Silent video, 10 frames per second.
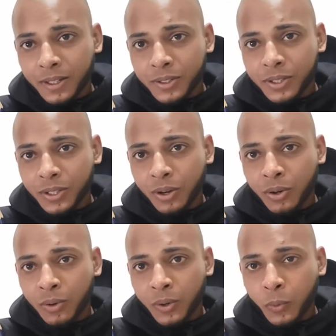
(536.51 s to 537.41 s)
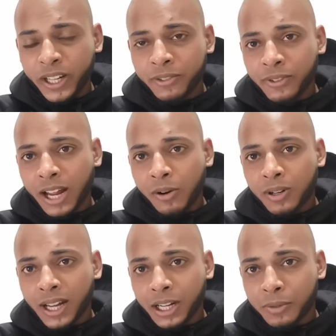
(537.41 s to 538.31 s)
So wheat flour,
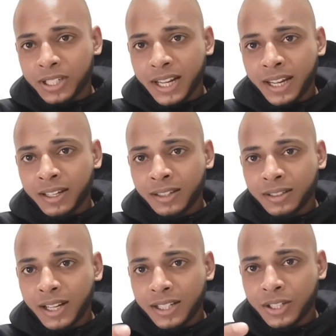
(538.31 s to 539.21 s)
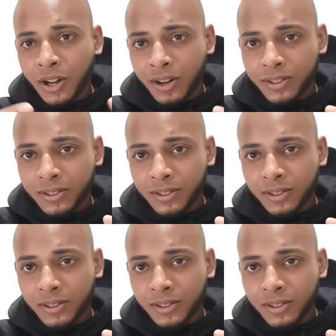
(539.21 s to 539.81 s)
like I was saying, does not